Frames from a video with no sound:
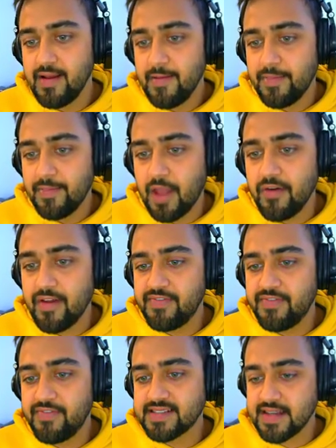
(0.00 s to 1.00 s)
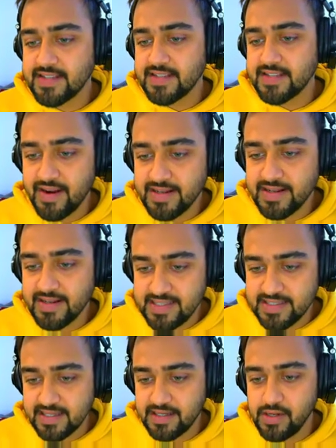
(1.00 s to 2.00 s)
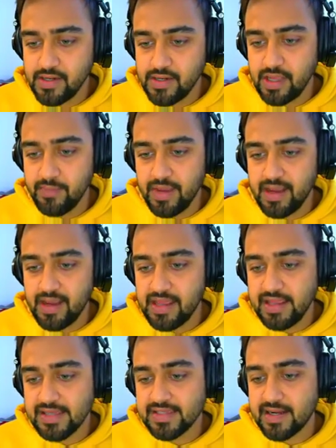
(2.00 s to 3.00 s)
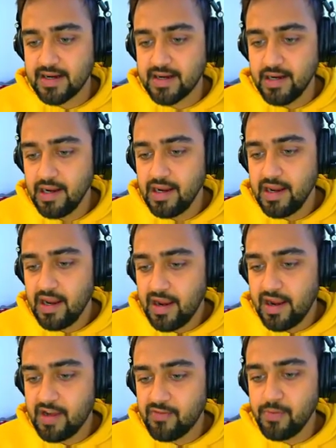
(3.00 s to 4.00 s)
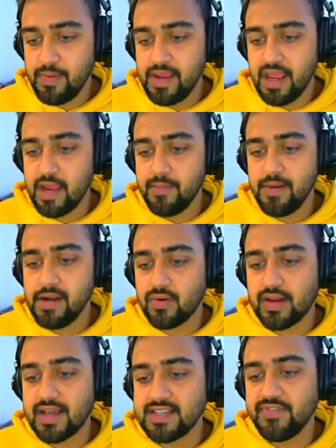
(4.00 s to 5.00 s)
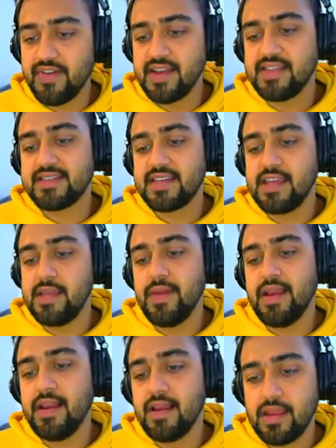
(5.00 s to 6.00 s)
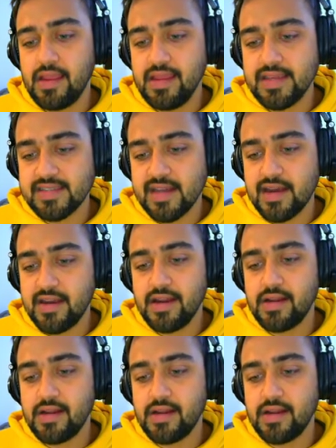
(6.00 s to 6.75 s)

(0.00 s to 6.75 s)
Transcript: Now, if this classifier sees a new email E star, it would be able to classify this email E star